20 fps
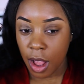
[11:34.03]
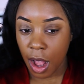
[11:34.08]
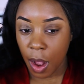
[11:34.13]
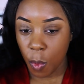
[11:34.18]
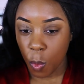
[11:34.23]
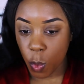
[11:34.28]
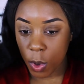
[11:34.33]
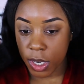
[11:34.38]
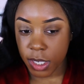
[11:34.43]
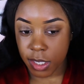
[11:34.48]
I
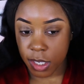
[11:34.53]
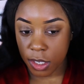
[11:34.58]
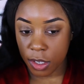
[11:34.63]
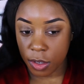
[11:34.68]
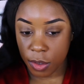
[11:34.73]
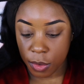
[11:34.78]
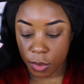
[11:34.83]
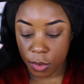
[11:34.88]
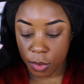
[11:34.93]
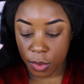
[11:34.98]
wanted to
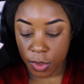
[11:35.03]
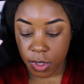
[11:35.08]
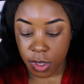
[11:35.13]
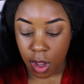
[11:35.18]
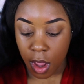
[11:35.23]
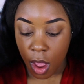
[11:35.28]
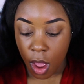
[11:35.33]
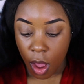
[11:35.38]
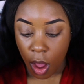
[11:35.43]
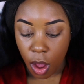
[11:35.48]
use.
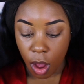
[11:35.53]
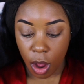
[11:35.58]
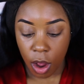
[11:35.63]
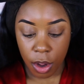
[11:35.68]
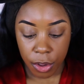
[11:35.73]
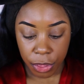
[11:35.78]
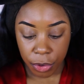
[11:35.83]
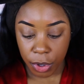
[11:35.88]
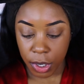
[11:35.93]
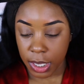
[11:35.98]

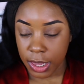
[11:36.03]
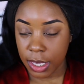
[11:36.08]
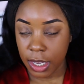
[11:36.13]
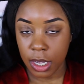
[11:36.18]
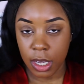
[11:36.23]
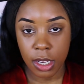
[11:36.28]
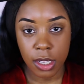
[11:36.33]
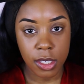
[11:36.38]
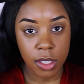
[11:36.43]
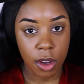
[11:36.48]
All three of
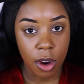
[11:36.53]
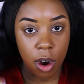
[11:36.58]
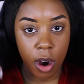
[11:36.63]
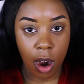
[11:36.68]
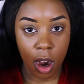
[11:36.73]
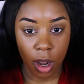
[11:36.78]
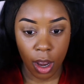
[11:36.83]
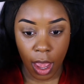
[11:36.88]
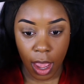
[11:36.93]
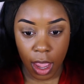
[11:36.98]
these
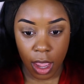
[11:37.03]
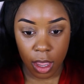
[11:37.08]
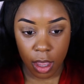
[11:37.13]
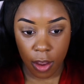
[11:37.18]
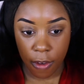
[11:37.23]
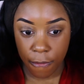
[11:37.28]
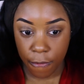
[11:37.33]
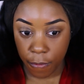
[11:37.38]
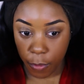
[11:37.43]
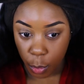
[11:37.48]
are
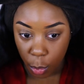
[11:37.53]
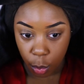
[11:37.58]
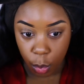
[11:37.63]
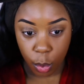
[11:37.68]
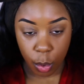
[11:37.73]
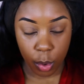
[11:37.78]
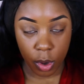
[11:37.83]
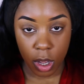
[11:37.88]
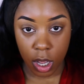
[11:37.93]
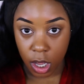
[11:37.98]
like
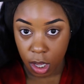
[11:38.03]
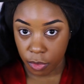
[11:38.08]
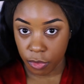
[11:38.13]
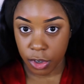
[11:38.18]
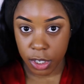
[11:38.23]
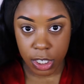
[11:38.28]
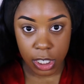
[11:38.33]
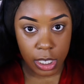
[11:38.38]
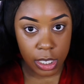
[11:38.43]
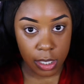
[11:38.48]
full
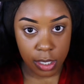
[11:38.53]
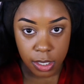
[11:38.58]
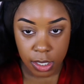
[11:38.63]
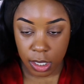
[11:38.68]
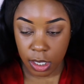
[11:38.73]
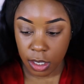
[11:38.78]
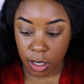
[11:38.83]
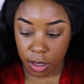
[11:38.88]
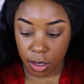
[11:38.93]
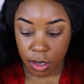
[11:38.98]
coverage
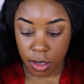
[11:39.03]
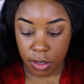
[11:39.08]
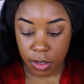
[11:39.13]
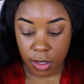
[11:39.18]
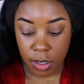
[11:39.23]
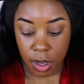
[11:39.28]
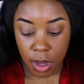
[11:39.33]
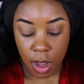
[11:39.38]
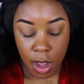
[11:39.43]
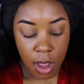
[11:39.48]
concealers